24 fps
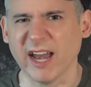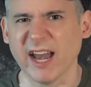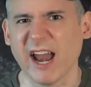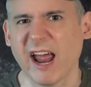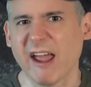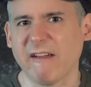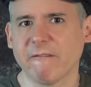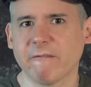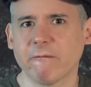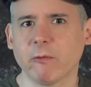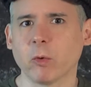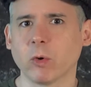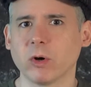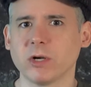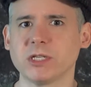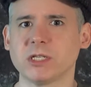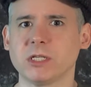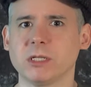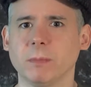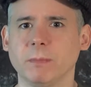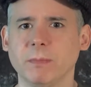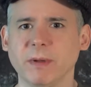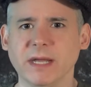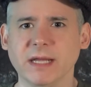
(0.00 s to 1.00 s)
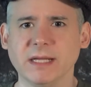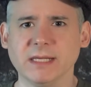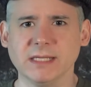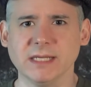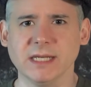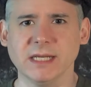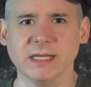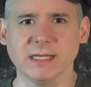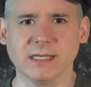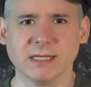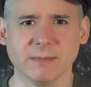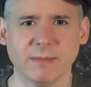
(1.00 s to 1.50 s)
and I force the
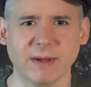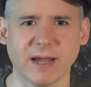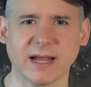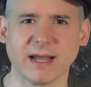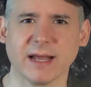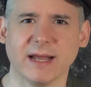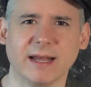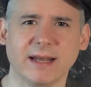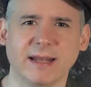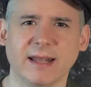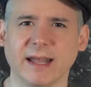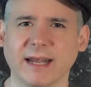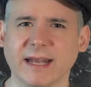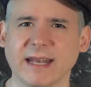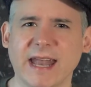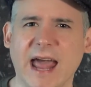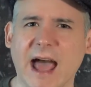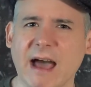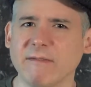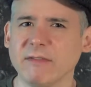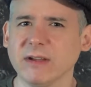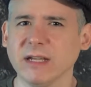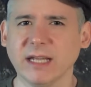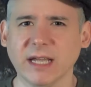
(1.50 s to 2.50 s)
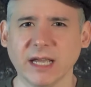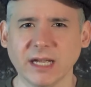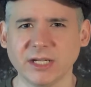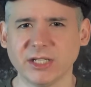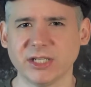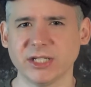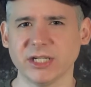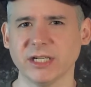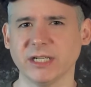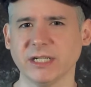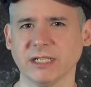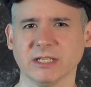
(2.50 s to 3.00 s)
PCs to make like
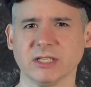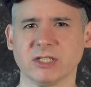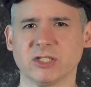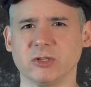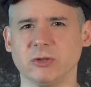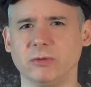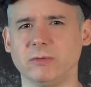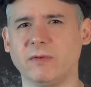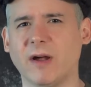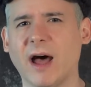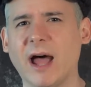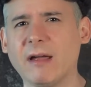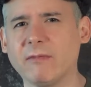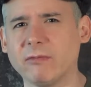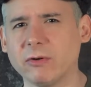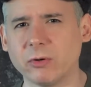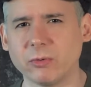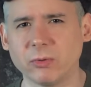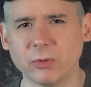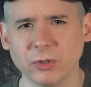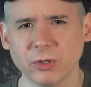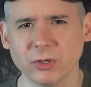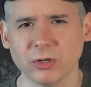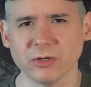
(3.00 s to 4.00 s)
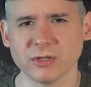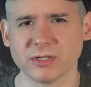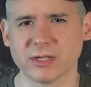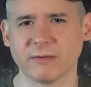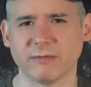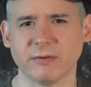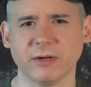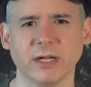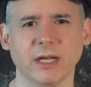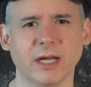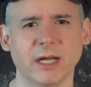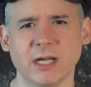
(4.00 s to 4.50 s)
navigation and survival rolls
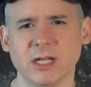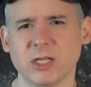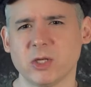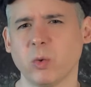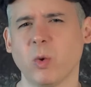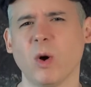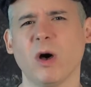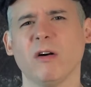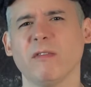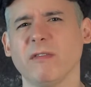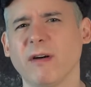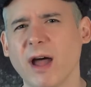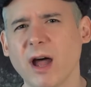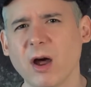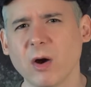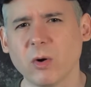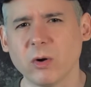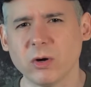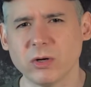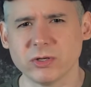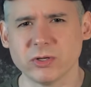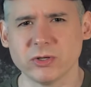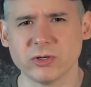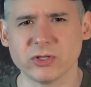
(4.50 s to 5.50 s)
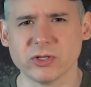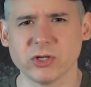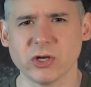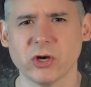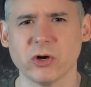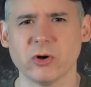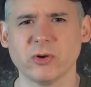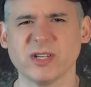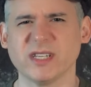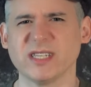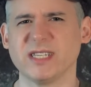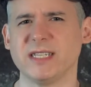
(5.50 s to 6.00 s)
every 12 hours or
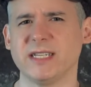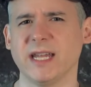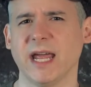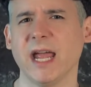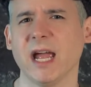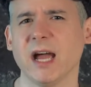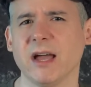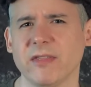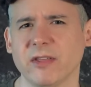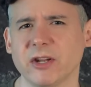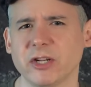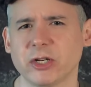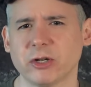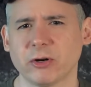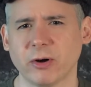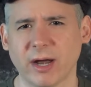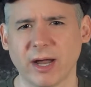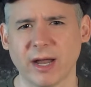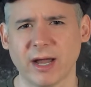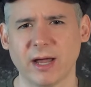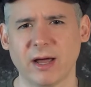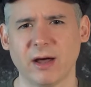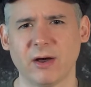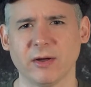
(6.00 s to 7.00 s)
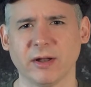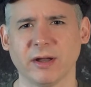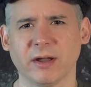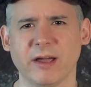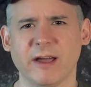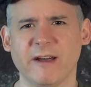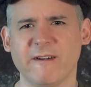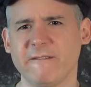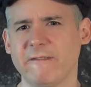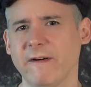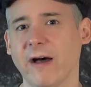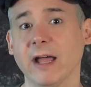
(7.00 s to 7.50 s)
so to stay on the trail and
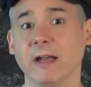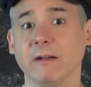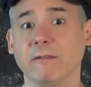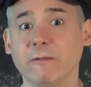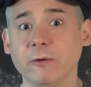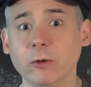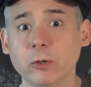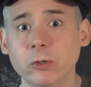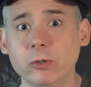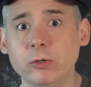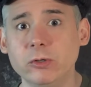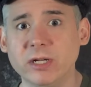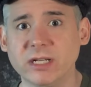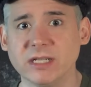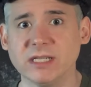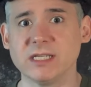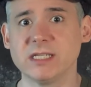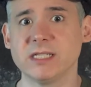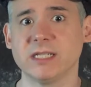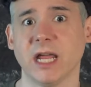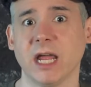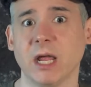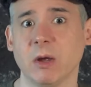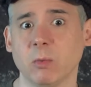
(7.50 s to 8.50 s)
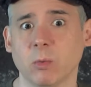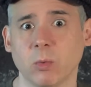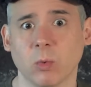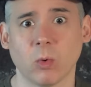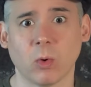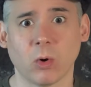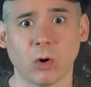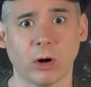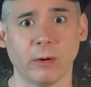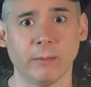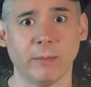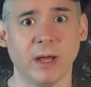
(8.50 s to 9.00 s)
find food and stay
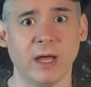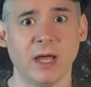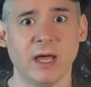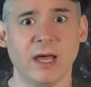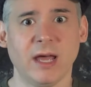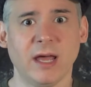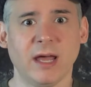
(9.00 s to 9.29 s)
warm,